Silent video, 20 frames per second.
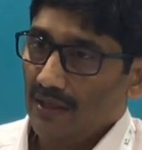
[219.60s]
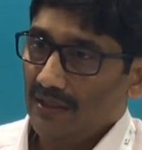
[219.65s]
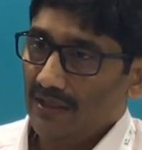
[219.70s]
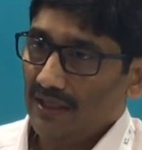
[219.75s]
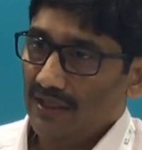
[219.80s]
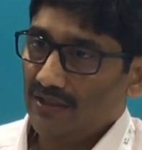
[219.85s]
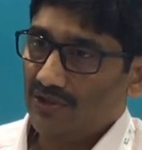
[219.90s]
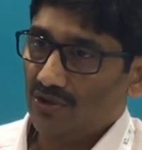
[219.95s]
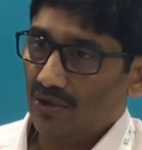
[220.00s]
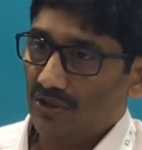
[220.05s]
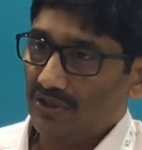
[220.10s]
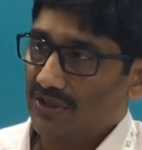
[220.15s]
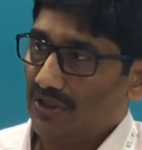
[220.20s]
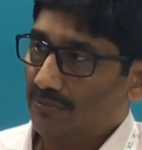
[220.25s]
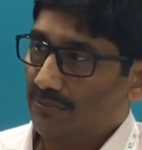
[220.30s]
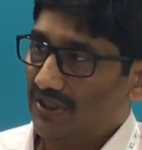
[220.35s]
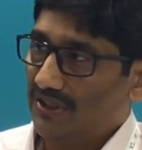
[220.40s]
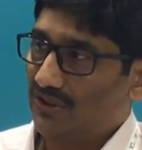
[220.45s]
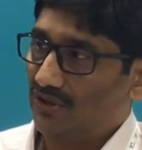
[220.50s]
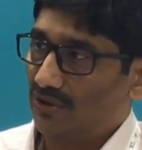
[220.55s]
These salts are
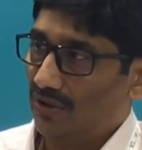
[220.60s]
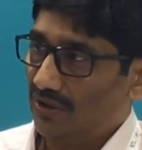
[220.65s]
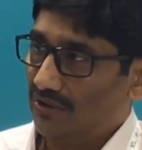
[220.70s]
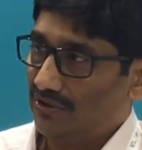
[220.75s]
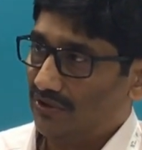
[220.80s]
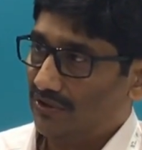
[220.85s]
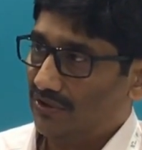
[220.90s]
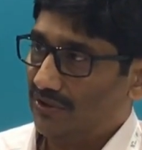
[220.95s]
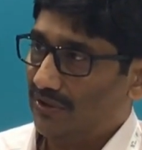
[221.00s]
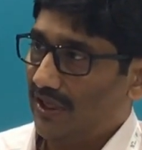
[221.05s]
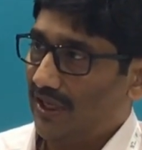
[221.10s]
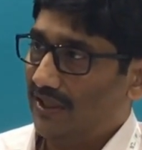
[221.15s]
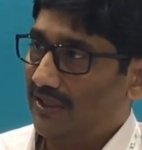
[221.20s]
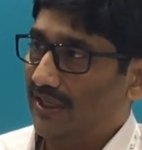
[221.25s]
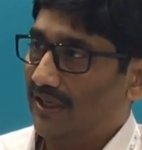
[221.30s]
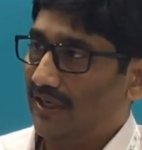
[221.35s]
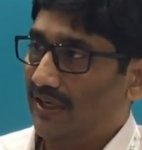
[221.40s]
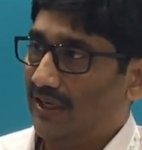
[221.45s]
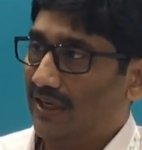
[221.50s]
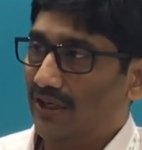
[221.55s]
mixed salts, and
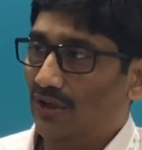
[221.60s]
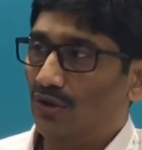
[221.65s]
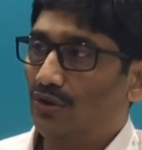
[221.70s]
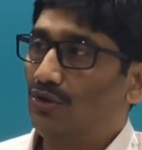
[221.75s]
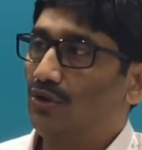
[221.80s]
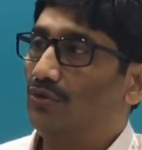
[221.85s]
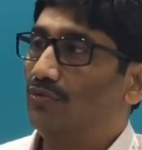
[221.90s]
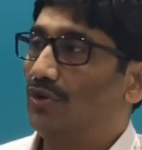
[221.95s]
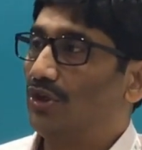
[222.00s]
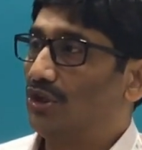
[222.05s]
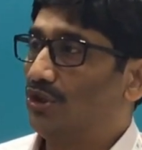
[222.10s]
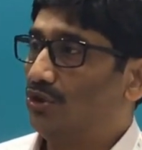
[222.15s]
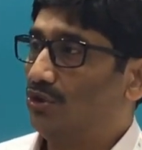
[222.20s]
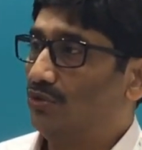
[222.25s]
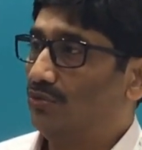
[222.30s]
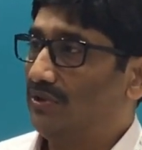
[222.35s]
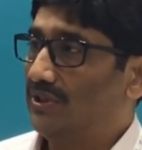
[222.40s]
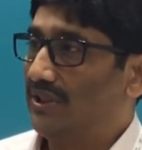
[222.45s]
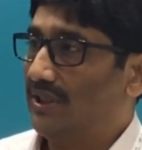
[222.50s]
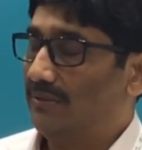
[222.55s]
they really don't know what to
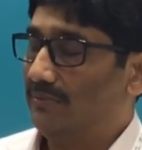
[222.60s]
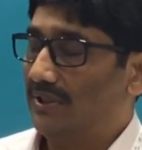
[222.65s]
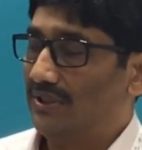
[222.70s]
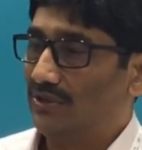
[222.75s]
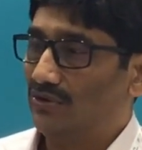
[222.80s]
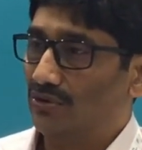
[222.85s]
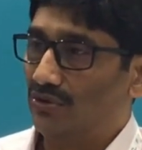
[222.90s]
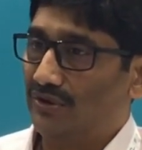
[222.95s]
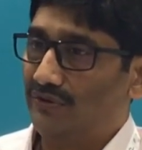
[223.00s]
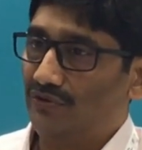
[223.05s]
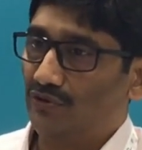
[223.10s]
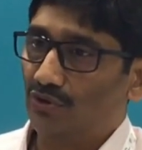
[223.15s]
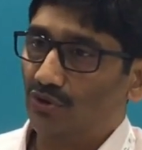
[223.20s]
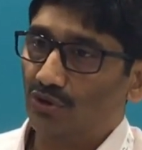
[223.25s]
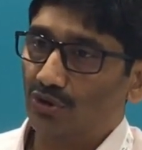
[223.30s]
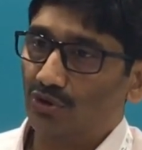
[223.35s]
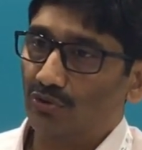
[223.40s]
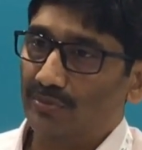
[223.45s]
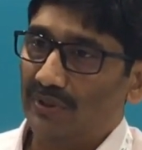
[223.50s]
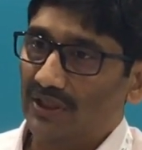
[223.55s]
do with them. And so if you
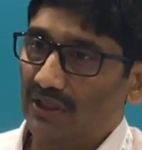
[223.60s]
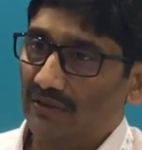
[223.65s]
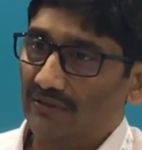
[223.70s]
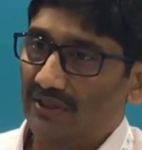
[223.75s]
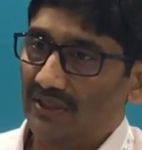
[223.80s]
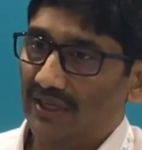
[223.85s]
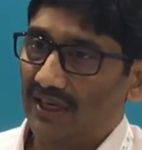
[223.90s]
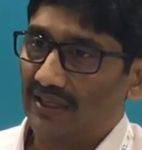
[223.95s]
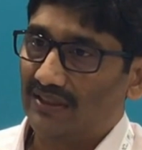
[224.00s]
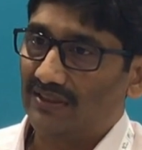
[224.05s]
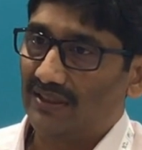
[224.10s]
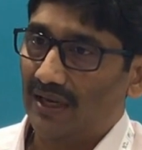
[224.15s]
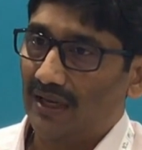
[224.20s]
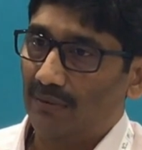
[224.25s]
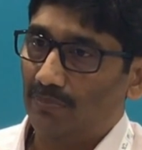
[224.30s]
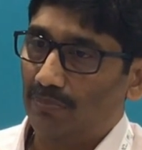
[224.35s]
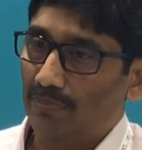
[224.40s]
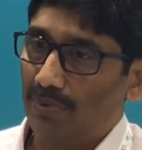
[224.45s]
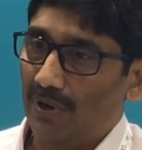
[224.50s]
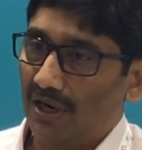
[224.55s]
go to many of the
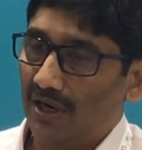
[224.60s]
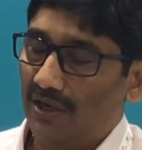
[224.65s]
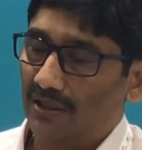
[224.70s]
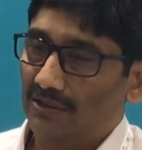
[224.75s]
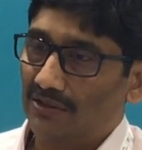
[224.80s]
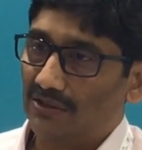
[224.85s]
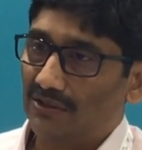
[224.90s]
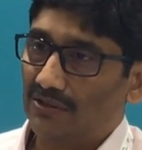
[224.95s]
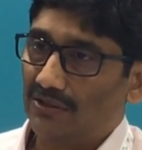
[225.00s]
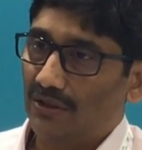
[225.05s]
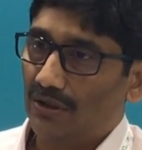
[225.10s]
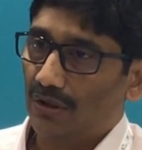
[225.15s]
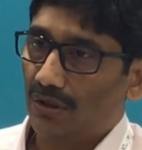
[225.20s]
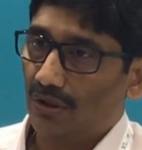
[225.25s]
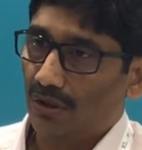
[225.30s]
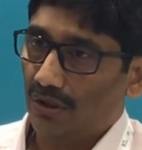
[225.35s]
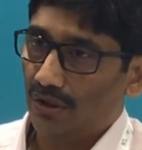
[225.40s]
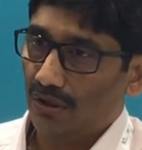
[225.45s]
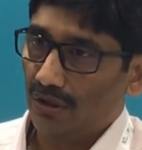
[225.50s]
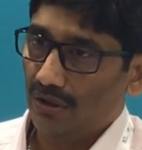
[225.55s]
textile plants
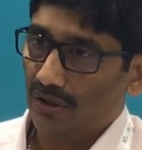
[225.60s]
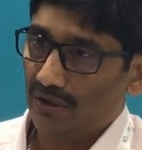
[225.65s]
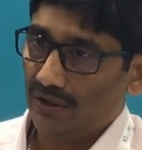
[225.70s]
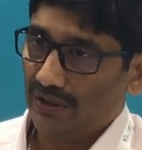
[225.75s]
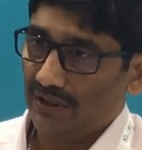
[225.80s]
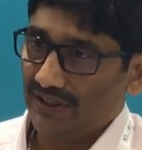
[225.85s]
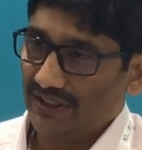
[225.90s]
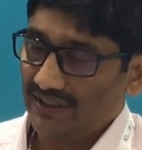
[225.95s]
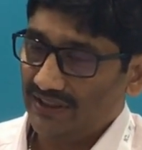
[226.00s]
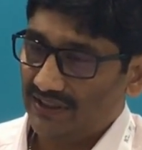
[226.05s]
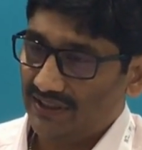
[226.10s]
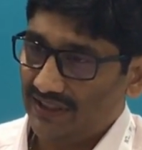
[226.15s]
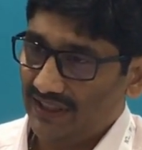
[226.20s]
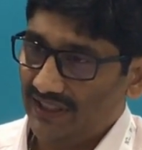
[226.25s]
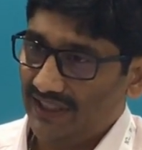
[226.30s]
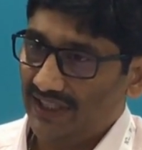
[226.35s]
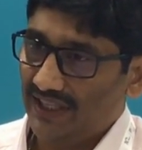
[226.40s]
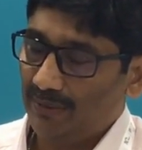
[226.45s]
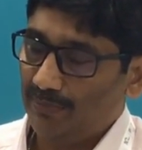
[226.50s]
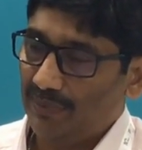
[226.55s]
or
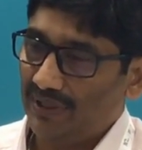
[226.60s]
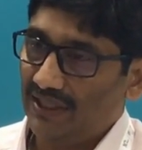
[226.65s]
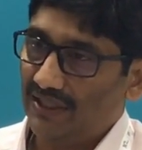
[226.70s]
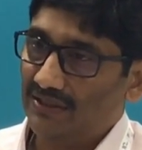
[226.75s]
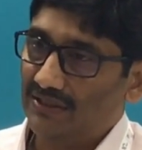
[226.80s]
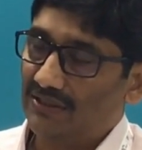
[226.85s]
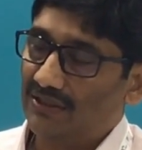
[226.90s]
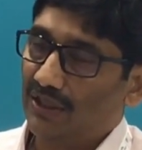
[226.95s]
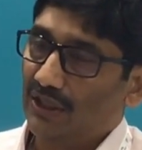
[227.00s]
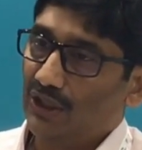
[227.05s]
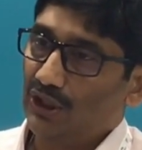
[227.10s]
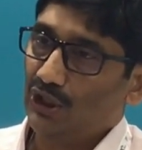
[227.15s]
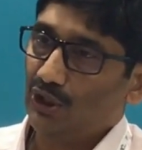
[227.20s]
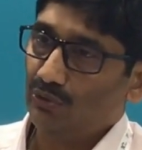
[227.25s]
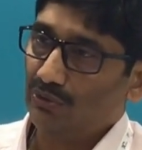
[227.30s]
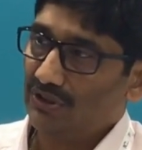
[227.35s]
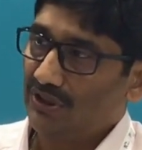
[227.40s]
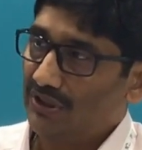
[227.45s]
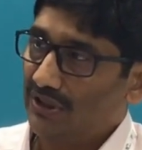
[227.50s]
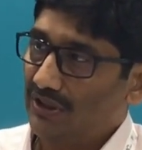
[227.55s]
CTPs,
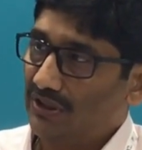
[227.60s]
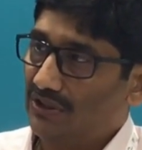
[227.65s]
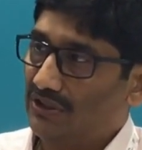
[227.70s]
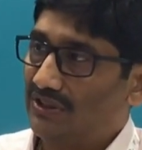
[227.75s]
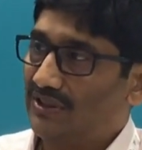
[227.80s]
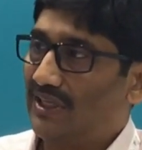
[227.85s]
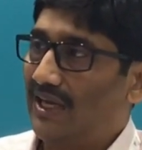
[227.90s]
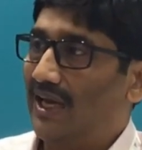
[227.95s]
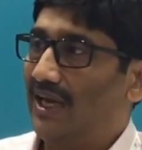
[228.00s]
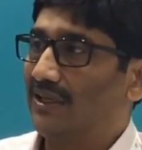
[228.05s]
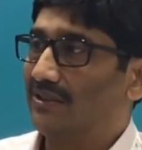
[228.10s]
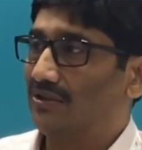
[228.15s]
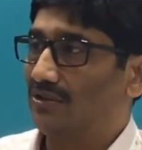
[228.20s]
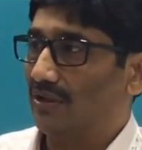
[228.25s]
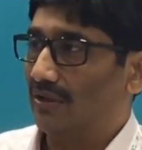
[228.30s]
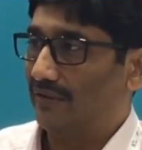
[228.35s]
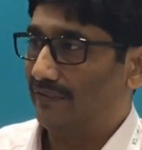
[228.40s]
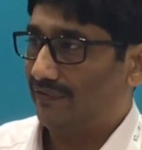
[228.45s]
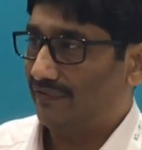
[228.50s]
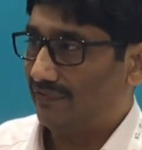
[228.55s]
you will see stacks
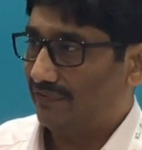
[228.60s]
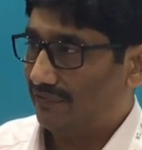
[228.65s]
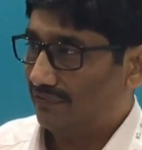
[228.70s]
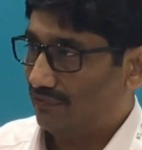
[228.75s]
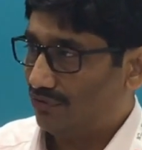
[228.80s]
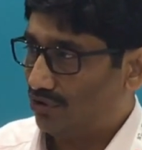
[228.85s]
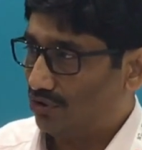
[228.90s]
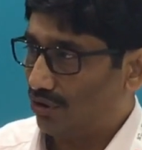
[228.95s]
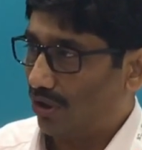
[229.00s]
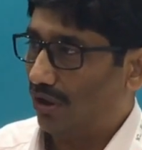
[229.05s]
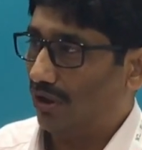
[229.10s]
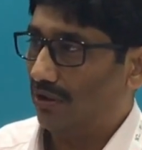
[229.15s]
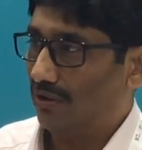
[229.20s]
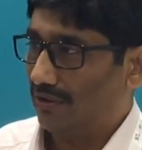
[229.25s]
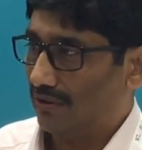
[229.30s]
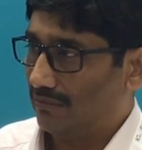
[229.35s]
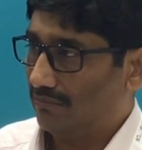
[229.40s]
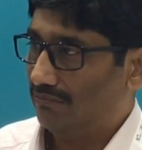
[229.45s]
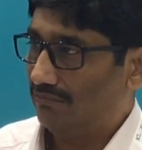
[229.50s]
of salt,